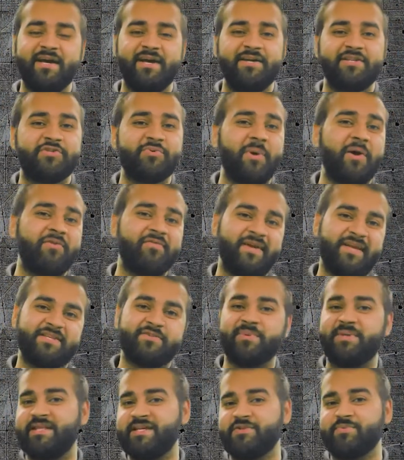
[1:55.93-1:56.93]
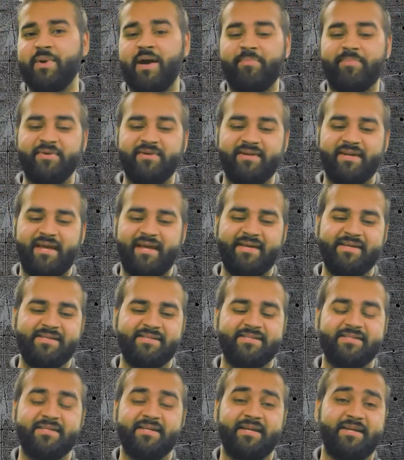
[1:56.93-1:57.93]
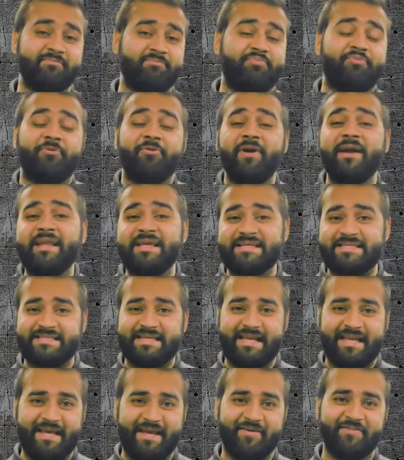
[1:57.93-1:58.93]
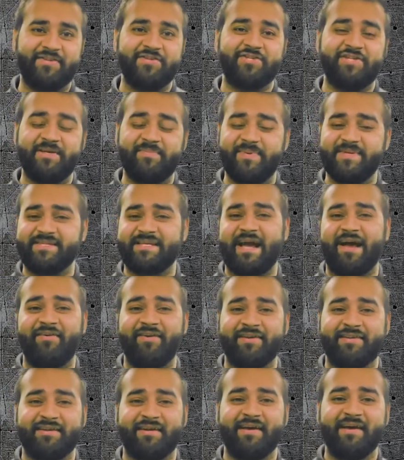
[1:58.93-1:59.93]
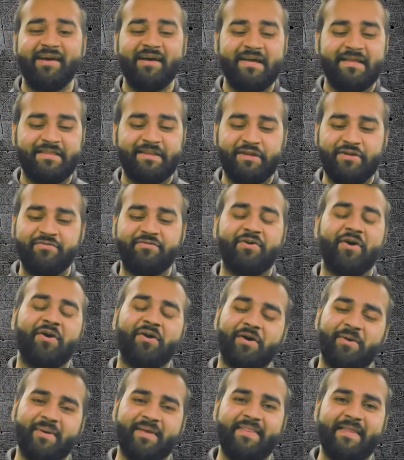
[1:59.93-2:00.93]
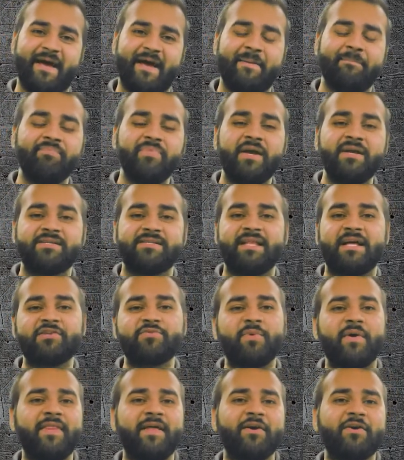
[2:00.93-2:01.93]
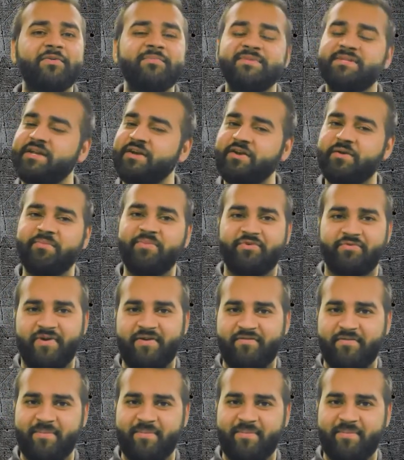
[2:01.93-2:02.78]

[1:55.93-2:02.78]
12 hits with this weapon is pretty silly on the cheapest character that you've got going there. So that's why that comes in at number 3 for